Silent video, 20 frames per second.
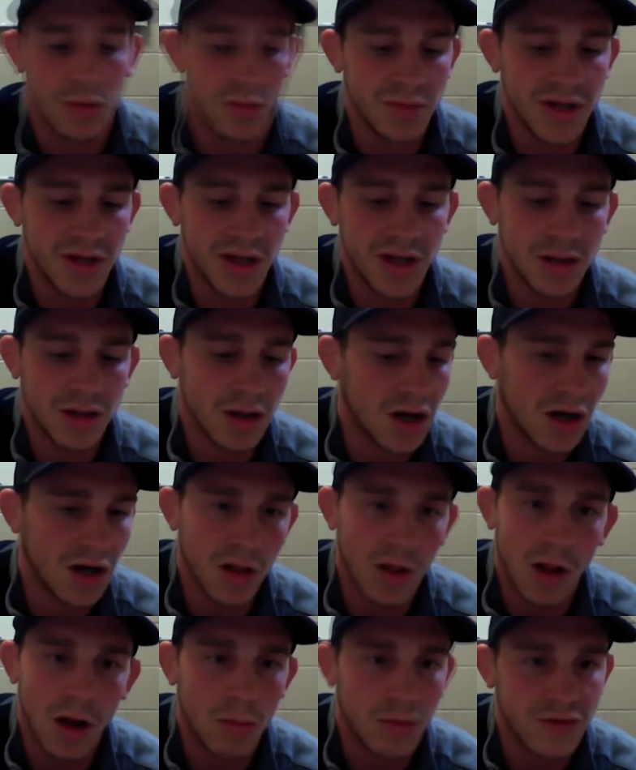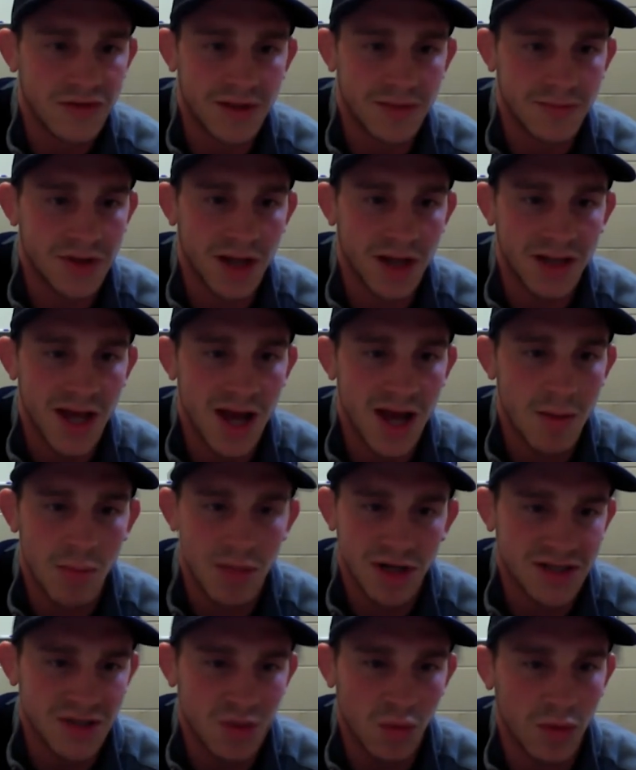it would be a club or something like that.
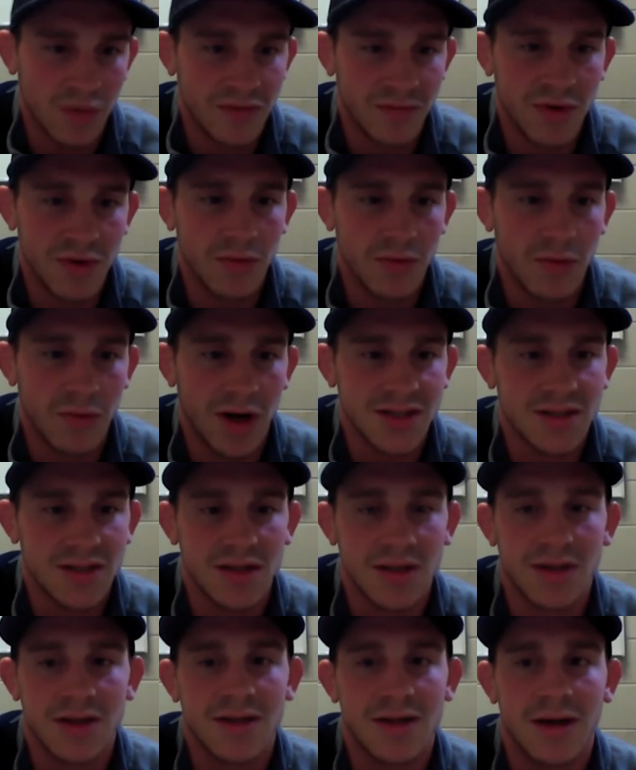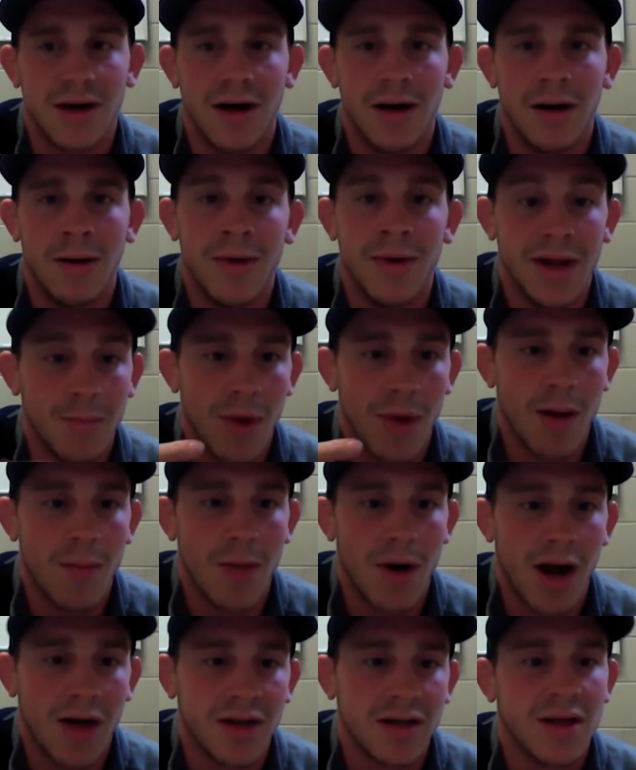But it's always been wrestling in my
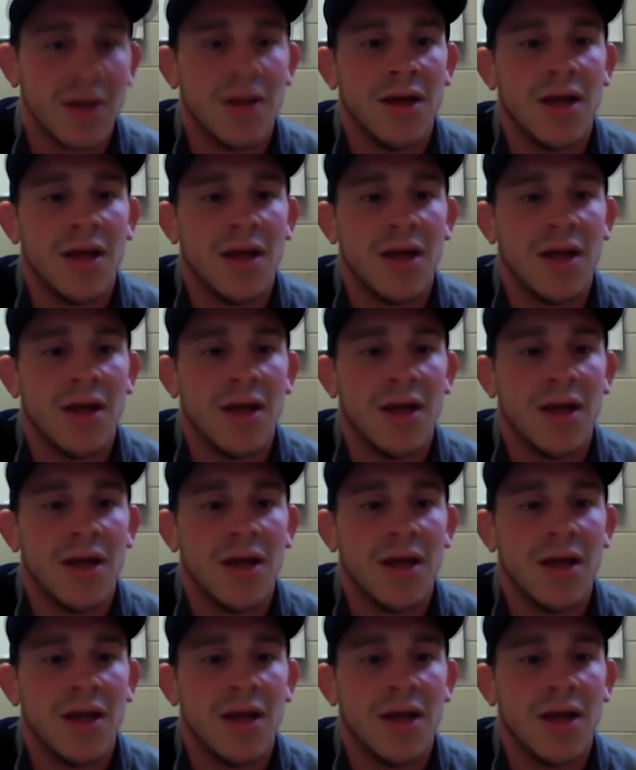mind.